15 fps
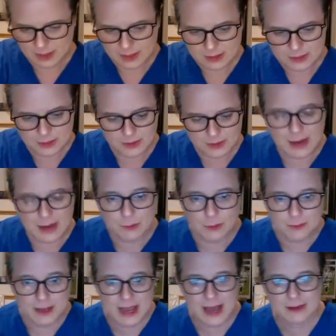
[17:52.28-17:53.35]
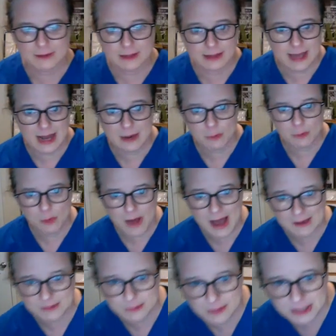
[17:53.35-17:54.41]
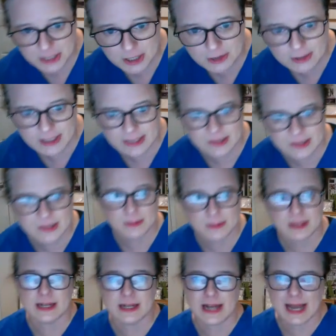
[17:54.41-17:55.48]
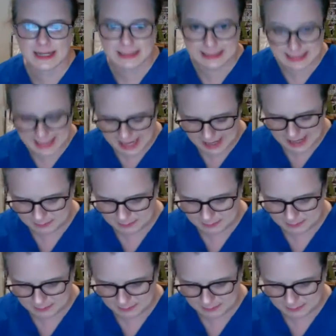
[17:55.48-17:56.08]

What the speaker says: So that will have to be turned into me the next day.